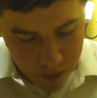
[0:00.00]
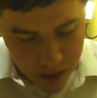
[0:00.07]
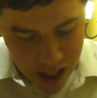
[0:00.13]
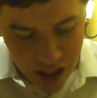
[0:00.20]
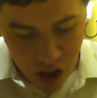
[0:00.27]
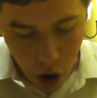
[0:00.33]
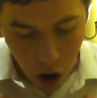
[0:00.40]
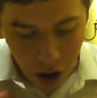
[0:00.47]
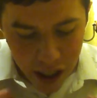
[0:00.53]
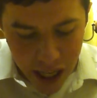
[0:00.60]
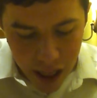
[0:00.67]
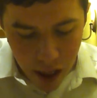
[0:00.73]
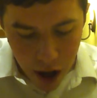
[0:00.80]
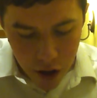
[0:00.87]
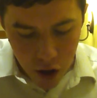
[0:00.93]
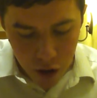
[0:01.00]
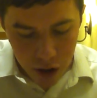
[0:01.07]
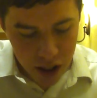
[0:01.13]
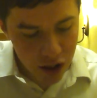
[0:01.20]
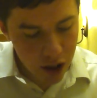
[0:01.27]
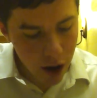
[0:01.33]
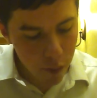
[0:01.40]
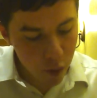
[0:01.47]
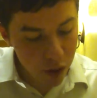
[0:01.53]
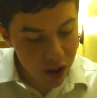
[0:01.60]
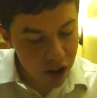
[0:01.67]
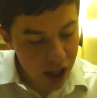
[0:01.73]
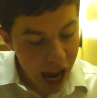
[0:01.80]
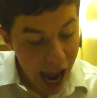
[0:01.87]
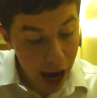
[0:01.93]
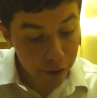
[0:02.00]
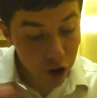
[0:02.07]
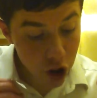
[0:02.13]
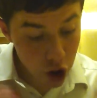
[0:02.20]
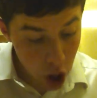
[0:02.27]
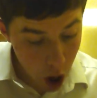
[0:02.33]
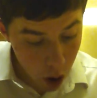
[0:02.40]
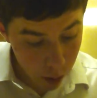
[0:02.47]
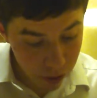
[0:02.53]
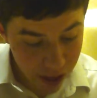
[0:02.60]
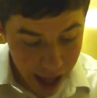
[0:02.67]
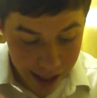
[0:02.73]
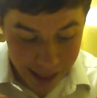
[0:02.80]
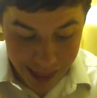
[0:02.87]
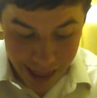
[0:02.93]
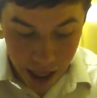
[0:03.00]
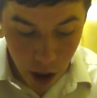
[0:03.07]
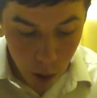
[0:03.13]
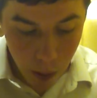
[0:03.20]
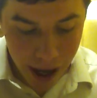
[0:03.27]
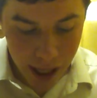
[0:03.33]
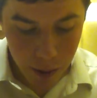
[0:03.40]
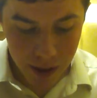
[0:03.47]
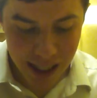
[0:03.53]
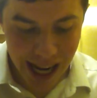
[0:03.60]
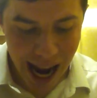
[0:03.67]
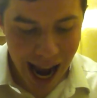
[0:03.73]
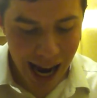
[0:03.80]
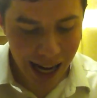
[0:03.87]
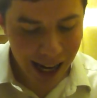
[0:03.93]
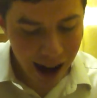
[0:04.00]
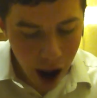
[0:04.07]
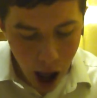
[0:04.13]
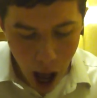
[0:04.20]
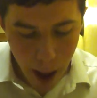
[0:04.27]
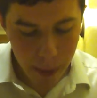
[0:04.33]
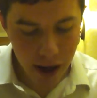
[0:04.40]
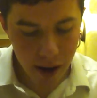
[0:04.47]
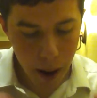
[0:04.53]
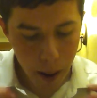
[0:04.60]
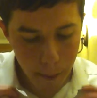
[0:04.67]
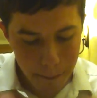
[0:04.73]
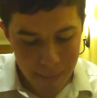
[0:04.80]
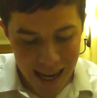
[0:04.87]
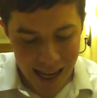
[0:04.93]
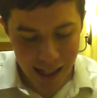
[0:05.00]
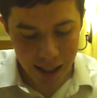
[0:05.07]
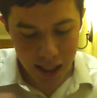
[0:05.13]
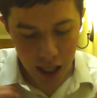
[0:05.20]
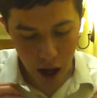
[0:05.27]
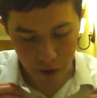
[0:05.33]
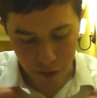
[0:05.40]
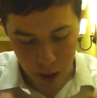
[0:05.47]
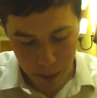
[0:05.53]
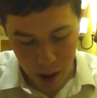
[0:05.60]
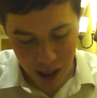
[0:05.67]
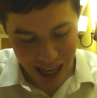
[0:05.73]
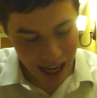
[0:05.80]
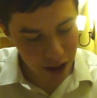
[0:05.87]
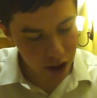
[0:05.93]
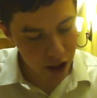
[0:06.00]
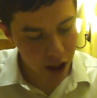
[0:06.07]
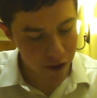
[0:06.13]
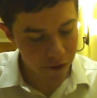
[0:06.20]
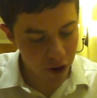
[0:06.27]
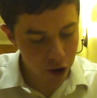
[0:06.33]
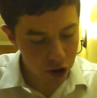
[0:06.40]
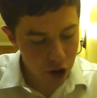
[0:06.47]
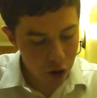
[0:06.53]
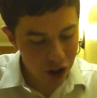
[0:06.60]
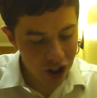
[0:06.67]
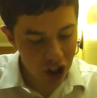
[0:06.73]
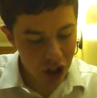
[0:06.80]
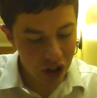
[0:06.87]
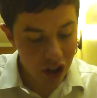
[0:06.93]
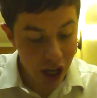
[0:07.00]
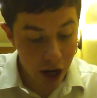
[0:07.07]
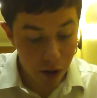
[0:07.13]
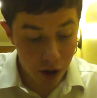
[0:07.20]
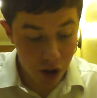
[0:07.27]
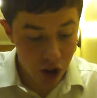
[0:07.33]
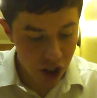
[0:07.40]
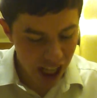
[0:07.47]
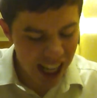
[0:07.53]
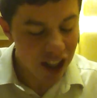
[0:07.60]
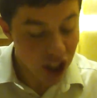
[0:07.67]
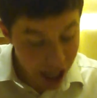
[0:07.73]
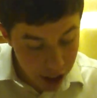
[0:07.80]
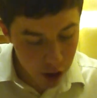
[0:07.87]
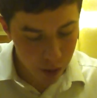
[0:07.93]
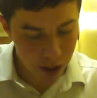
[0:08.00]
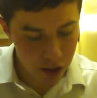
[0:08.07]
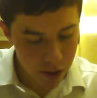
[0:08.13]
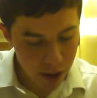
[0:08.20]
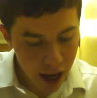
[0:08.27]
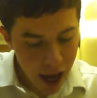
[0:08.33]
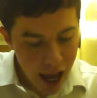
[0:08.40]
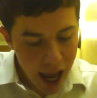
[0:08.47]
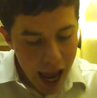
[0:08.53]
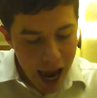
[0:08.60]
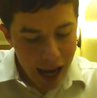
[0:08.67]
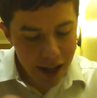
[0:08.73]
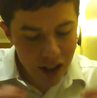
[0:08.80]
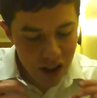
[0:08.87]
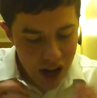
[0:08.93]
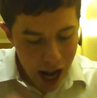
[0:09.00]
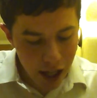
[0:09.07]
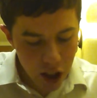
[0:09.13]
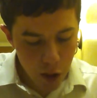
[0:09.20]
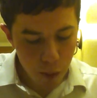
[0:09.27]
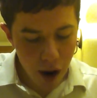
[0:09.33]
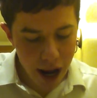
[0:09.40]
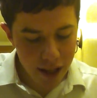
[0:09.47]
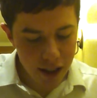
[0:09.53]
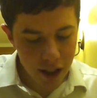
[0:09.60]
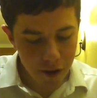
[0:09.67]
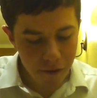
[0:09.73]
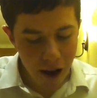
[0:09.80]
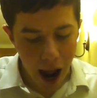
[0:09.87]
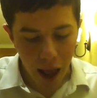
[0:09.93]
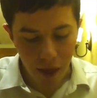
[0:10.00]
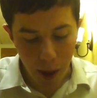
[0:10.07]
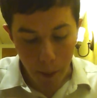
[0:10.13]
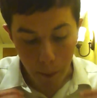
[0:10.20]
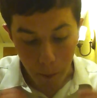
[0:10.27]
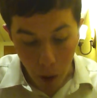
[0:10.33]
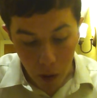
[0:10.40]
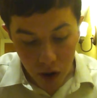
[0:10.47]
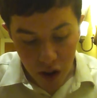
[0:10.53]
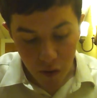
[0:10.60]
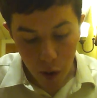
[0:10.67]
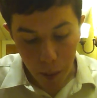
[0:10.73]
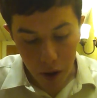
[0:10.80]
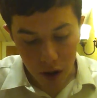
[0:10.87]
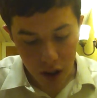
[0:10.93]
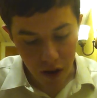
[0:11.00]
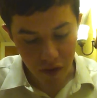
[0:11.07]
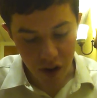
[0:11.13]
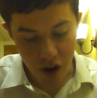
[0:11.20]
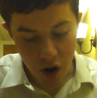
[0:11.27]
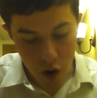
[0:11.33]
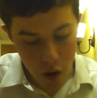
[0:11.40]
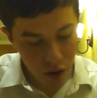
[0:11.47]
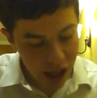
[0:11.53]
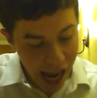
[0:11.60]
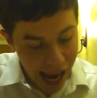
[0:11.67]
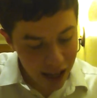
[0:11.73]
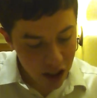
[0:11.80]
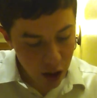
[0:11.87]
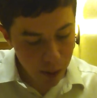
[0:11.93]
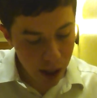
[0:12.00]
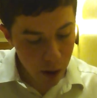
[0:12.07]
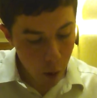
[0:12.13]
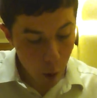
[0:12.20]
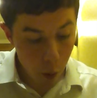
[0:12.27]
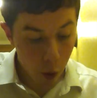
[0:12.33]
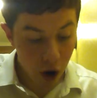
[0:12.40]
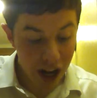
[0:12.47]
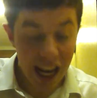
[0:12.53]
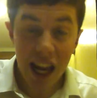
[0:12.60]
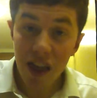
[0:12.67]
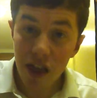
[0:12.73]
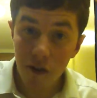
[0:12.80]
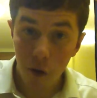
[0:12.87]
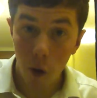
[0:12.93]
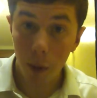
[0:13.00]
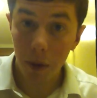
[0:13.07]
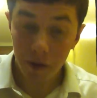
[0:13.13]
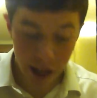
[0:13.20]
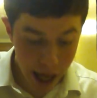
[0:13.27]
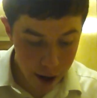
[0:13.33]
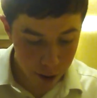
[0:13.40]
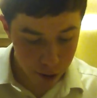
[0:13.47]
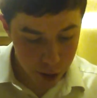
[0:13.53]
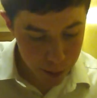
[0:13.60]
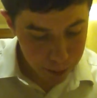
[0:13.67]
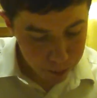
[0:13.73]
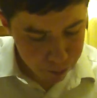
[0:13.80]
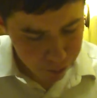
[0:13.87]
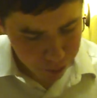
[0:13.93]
Since archaeological discoveries have shown that letter writing was a common means of communication in the first Christian centuries, it is not surprising to find that most of the books of the New Testament were in the form of letters.